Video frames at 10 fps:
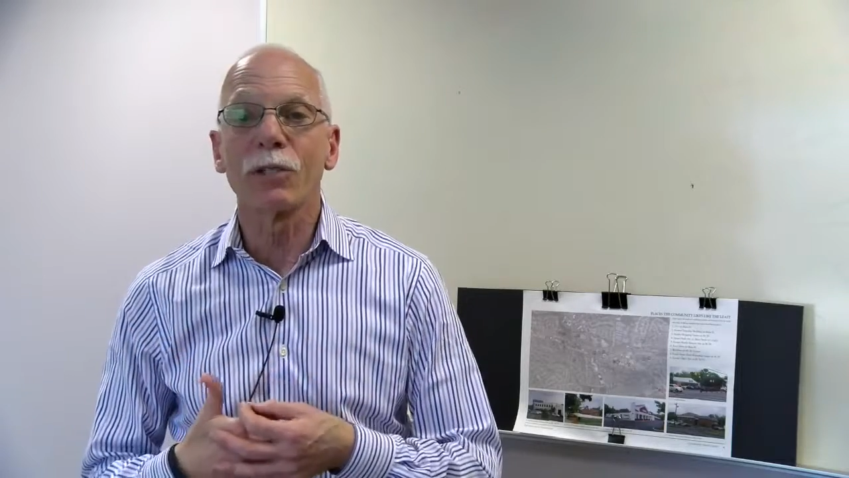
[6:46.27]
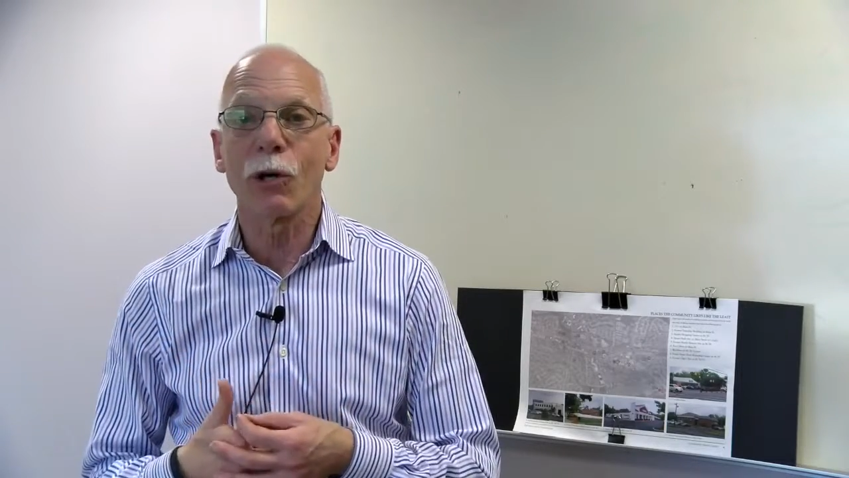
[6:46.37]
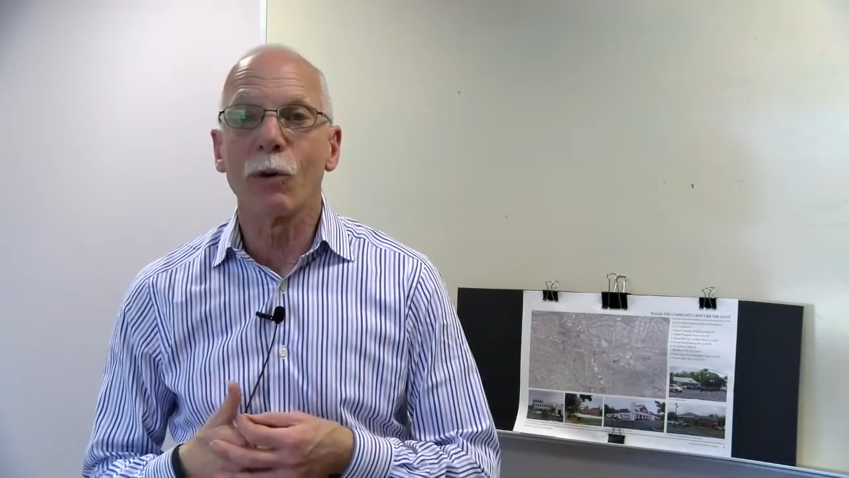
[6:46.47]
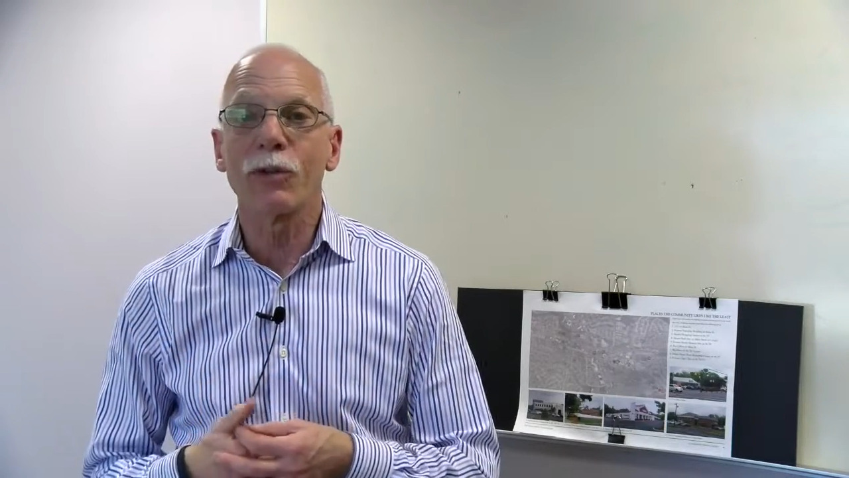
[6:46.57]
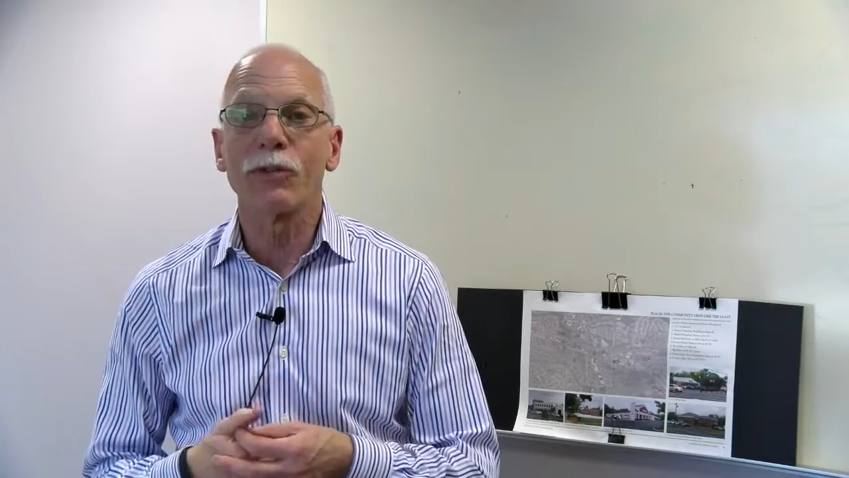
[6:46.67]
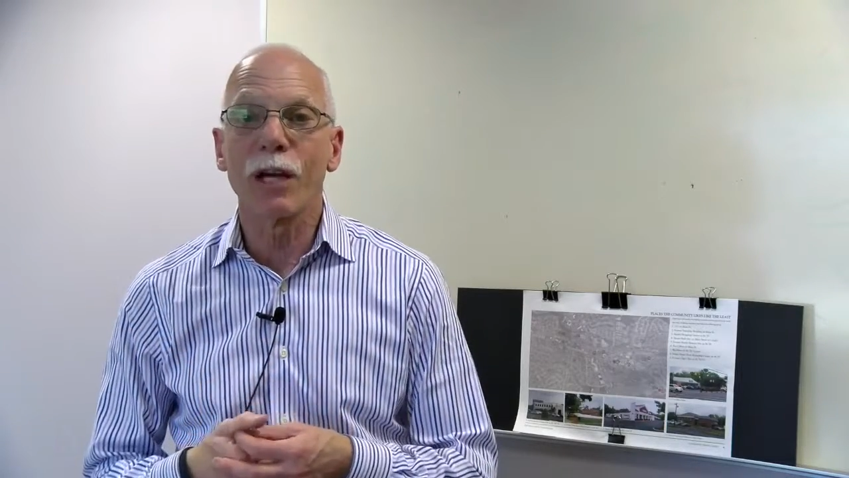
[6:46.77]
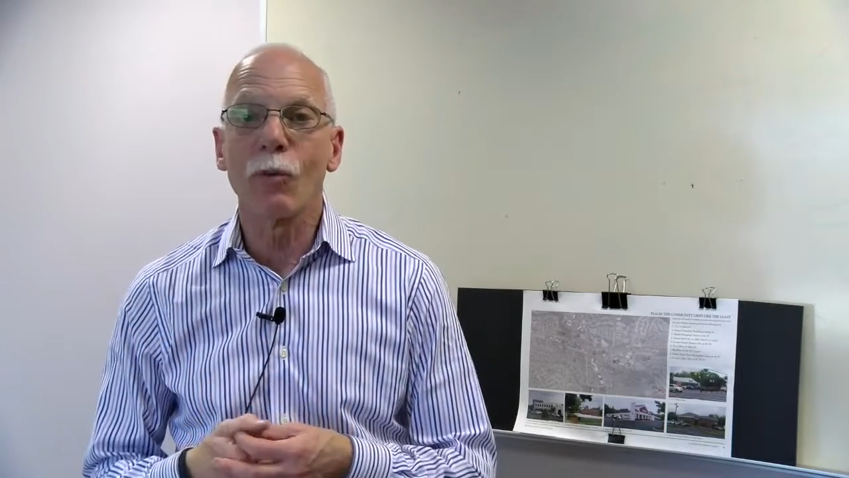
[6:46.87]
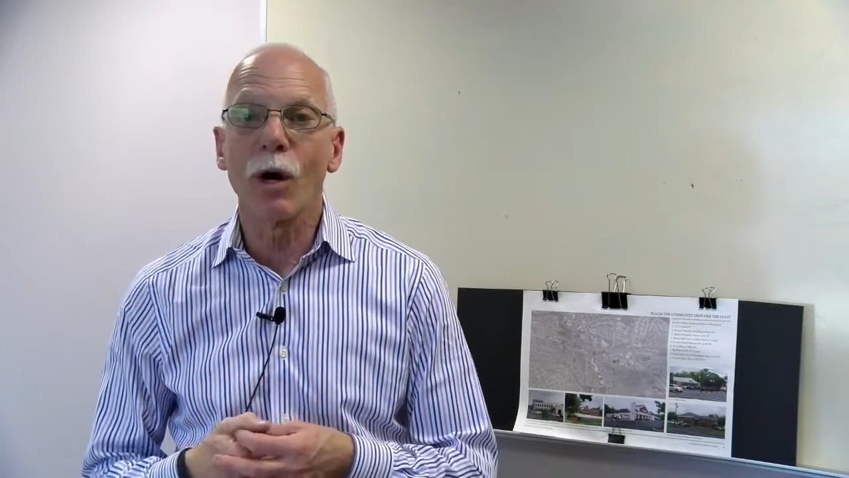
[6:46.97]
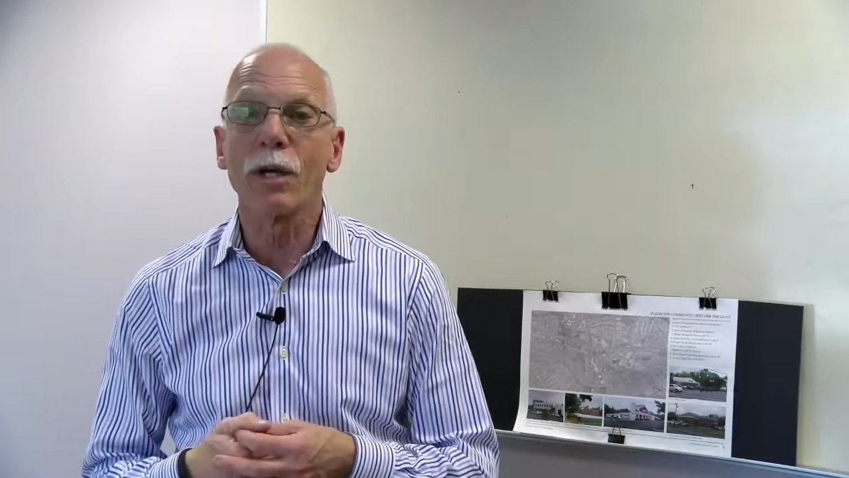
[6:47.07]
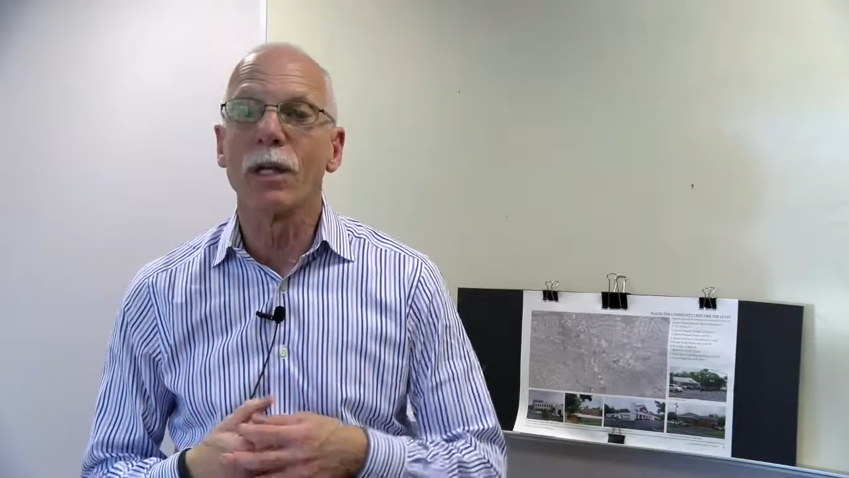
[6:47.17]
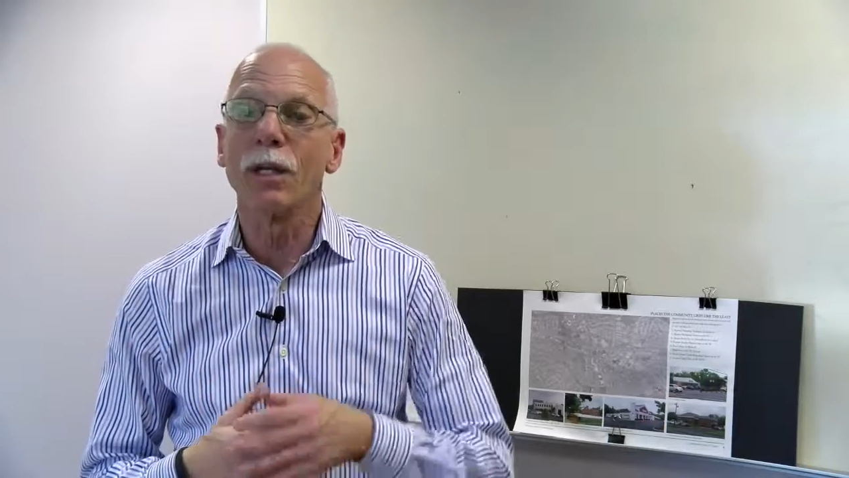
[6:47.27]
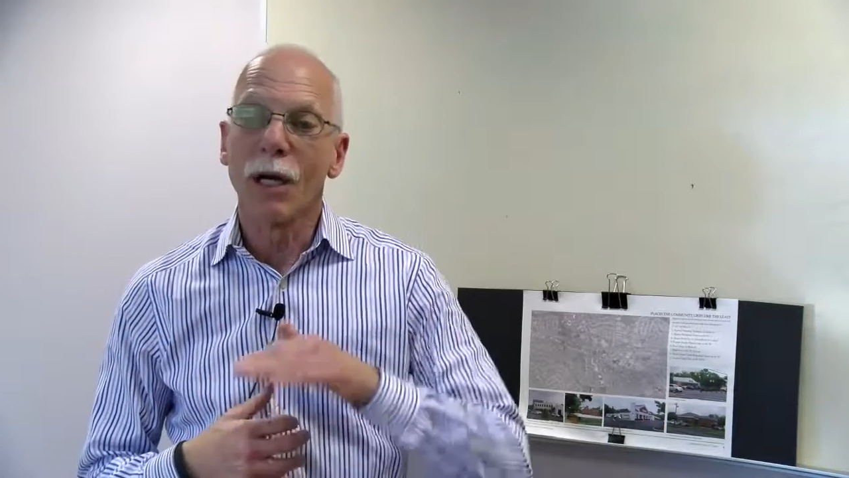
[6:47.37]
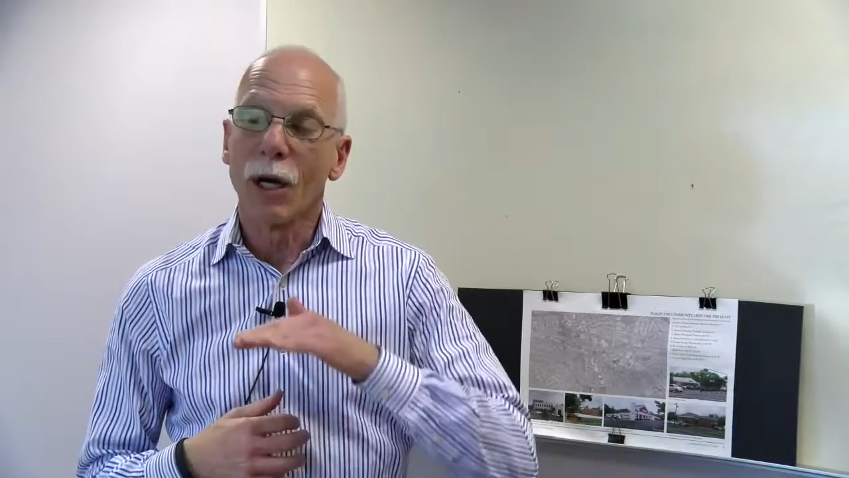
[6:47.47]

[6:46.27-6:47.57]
told us they wanted,